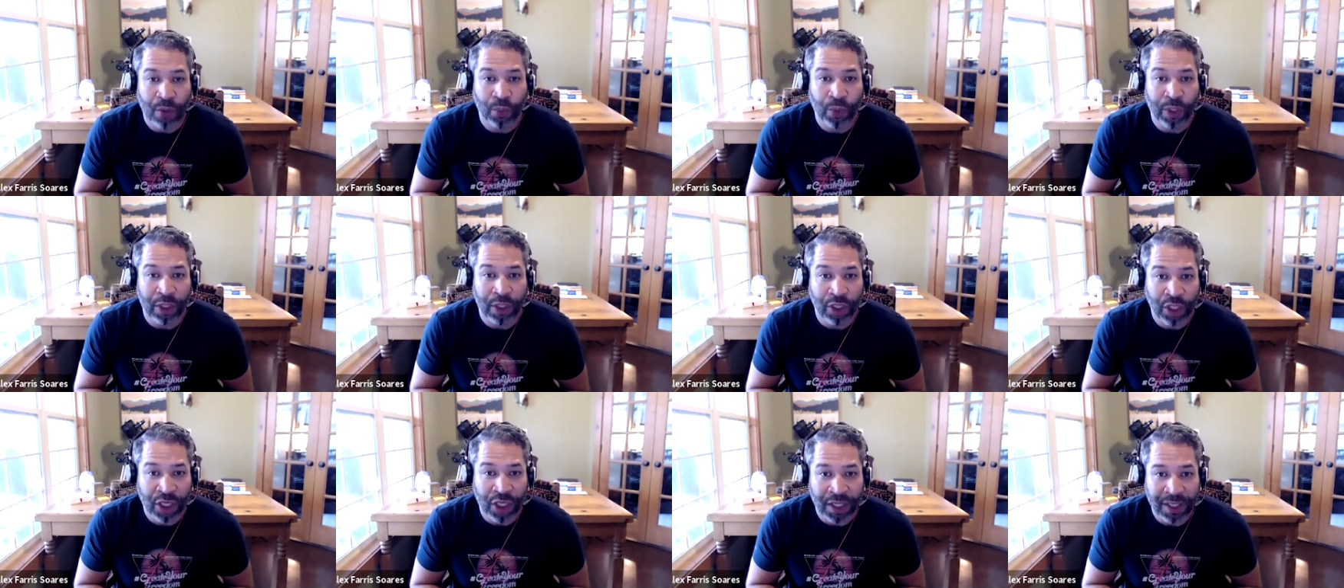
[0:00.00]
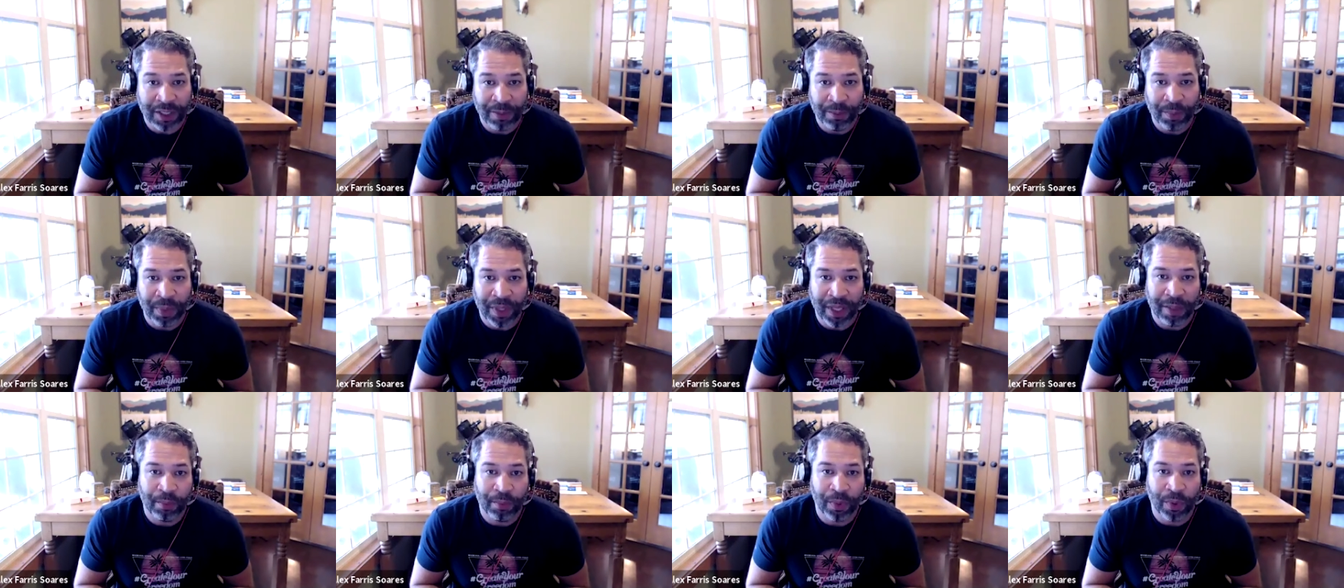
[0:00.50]
with good
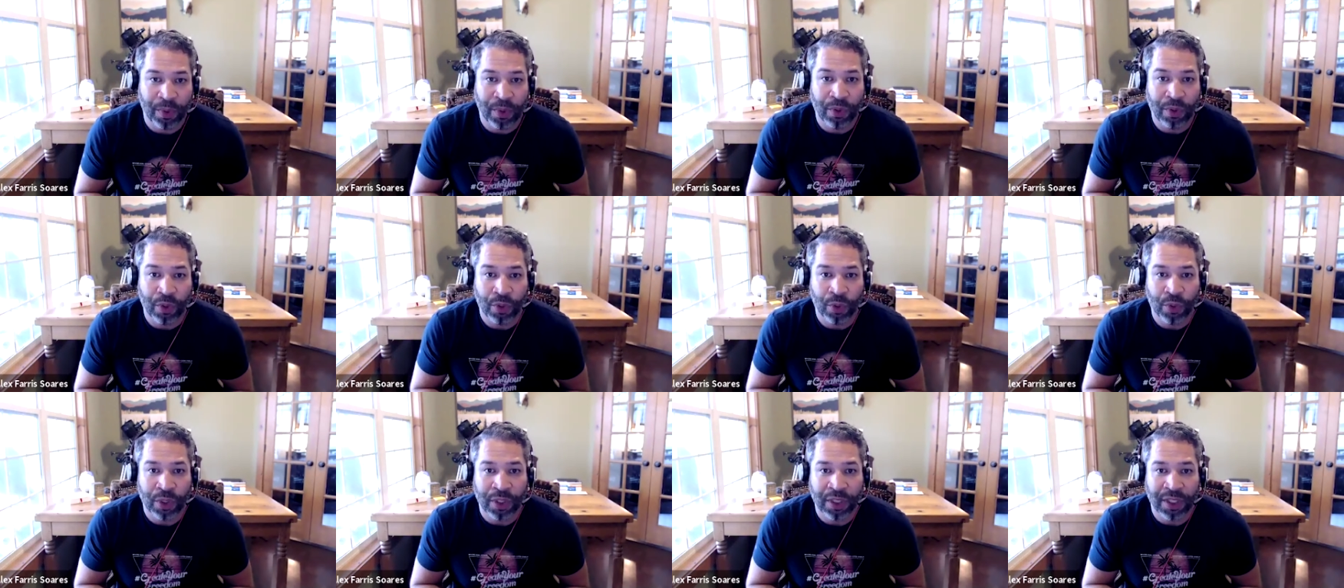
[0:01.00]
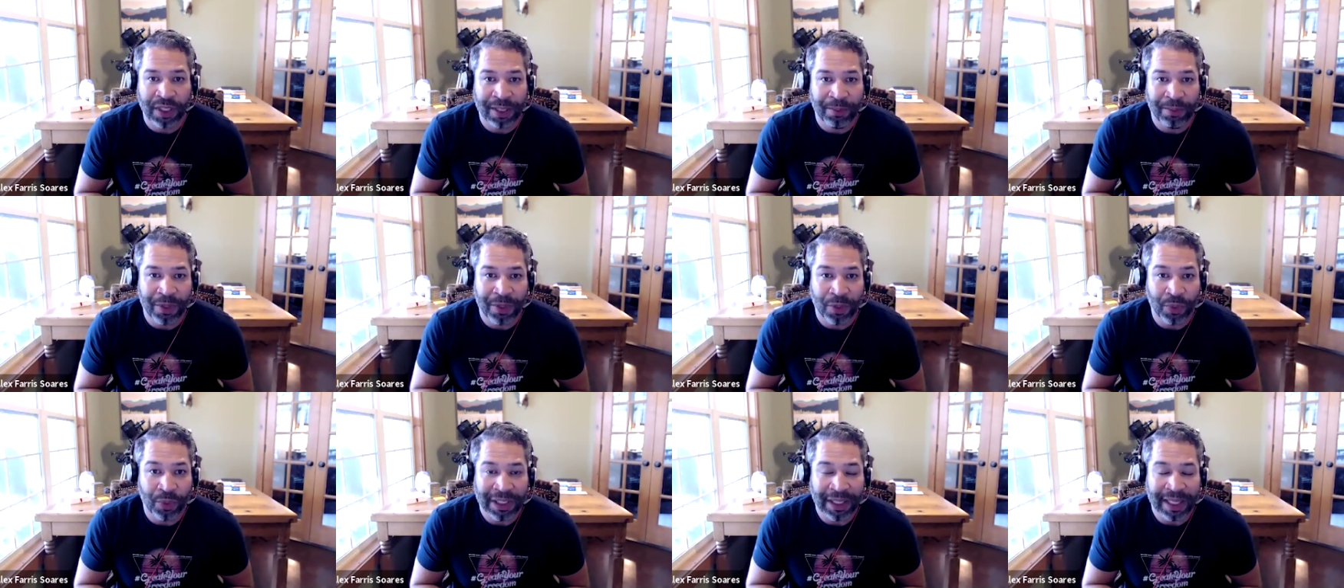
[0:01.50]
people who are going to
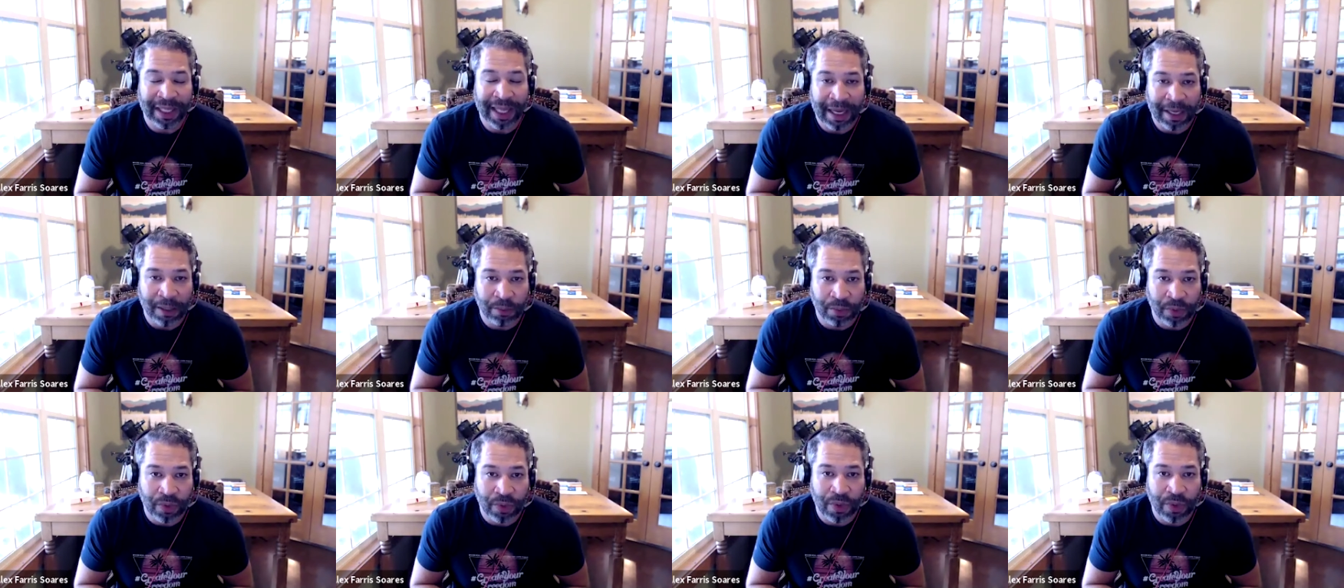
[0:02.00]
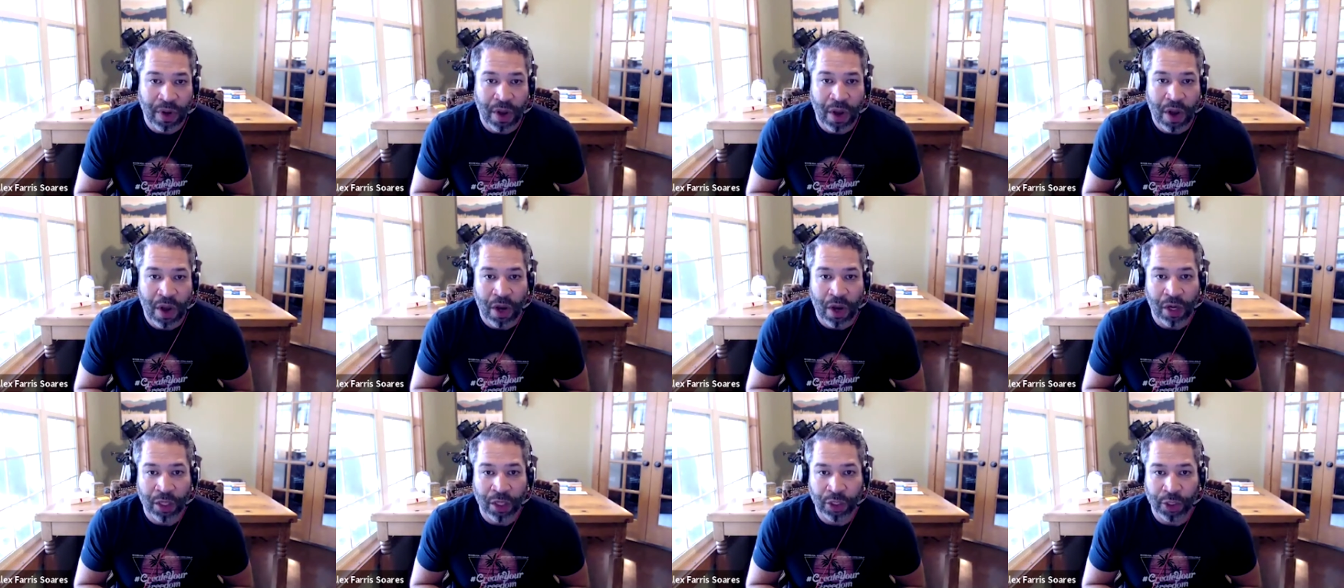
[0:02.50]
be reliable
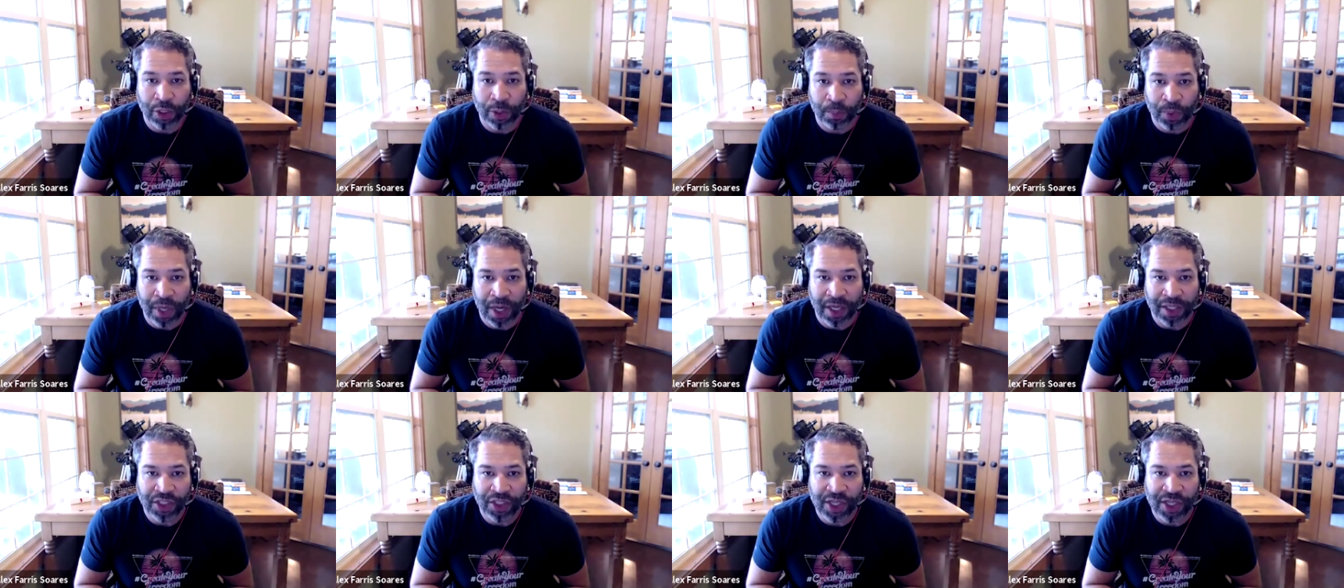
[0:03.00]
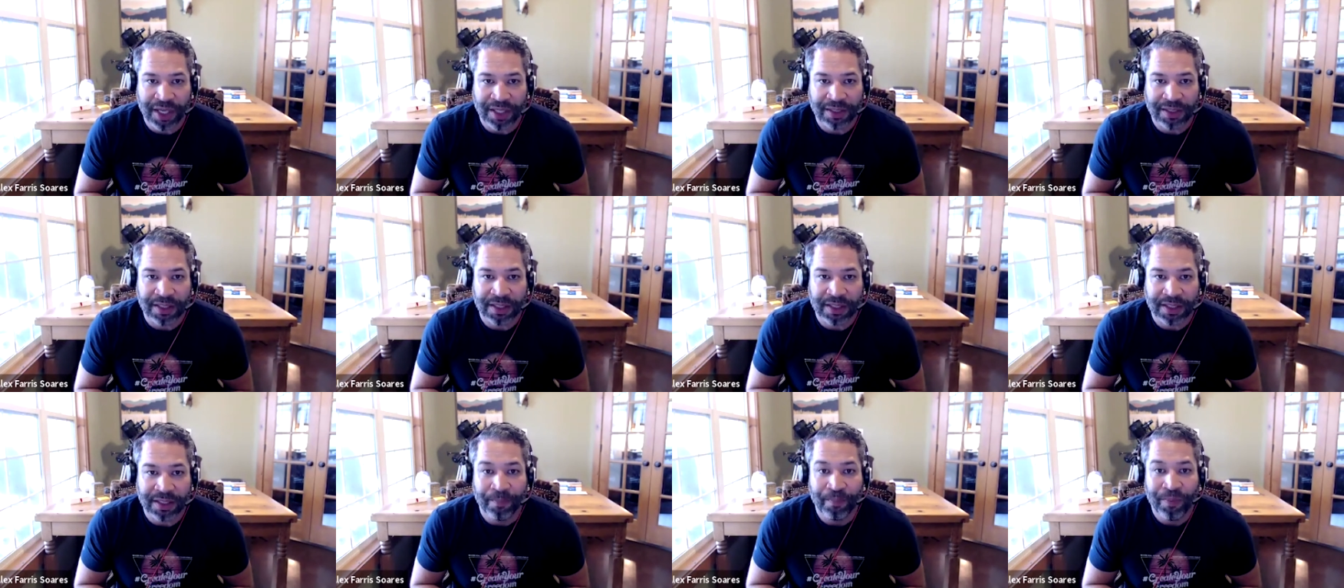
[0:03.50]
on your
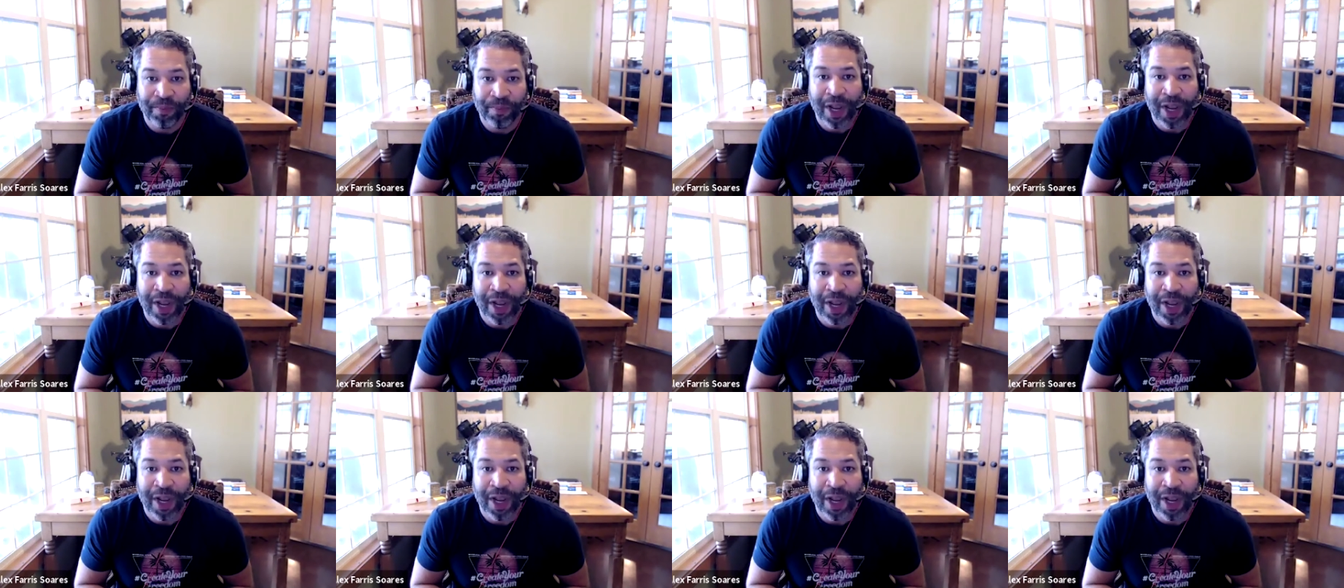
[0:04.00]
projects,